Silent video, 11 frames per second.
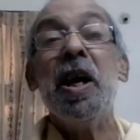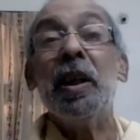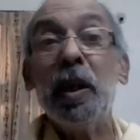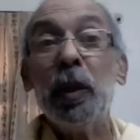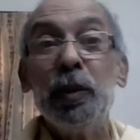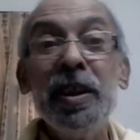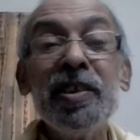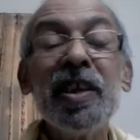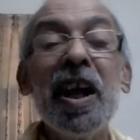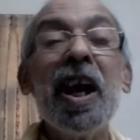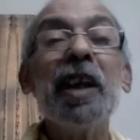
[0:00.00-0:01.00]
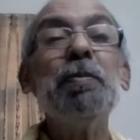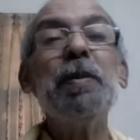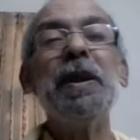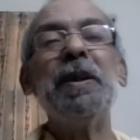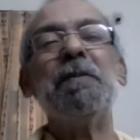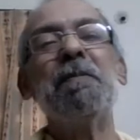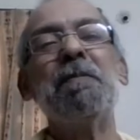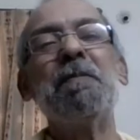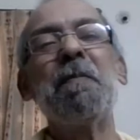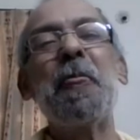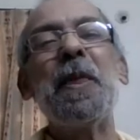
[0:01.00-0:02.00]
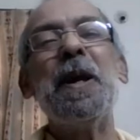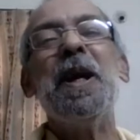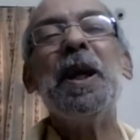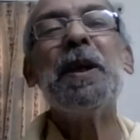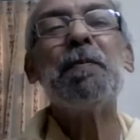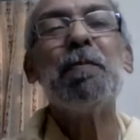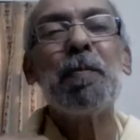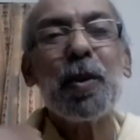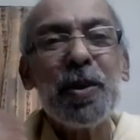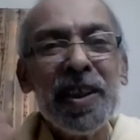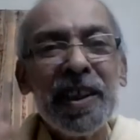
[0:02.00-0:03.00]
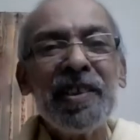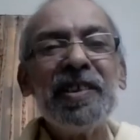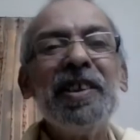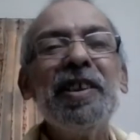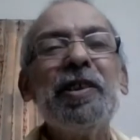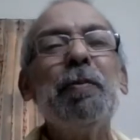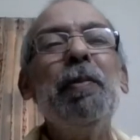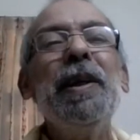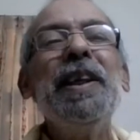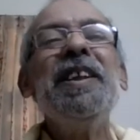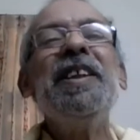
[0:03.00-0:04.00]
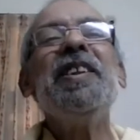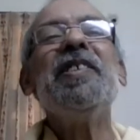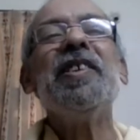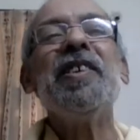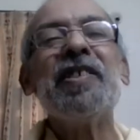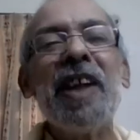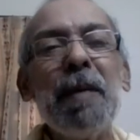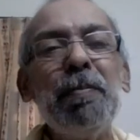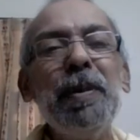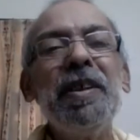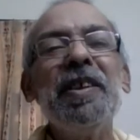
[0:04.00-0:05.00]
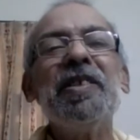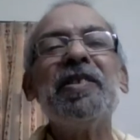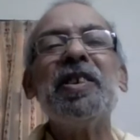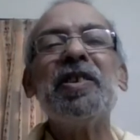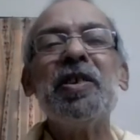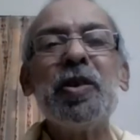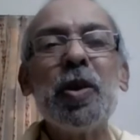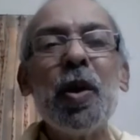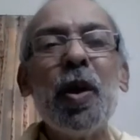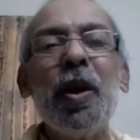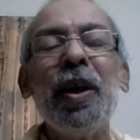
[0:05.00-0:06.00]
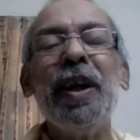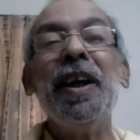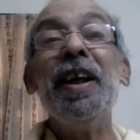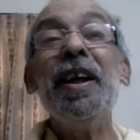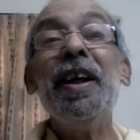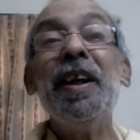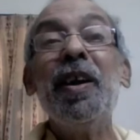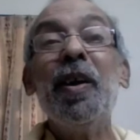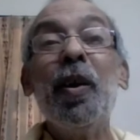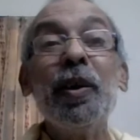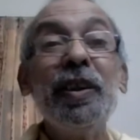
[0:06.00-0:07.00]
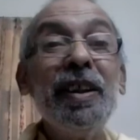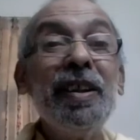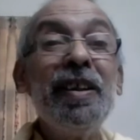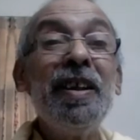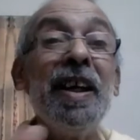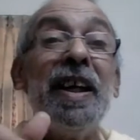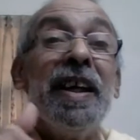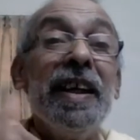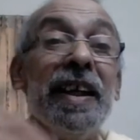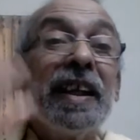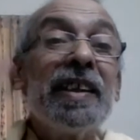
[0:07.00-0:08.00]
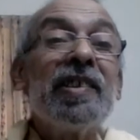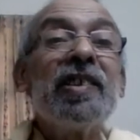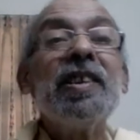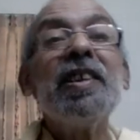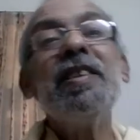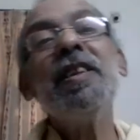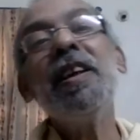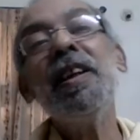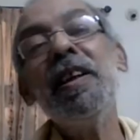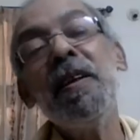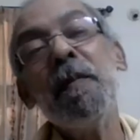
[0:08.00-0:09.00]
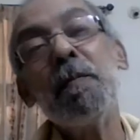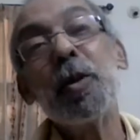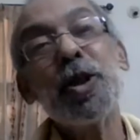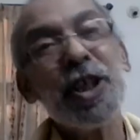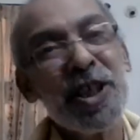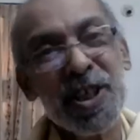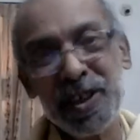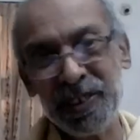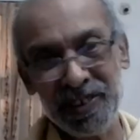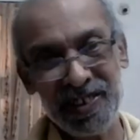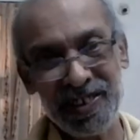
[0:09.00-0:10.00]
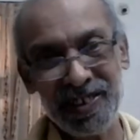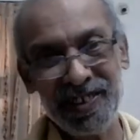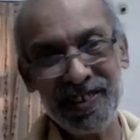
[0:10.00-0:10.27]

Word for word: Now, this Atman, it projects its bliss, its happiness, its joy on the external projections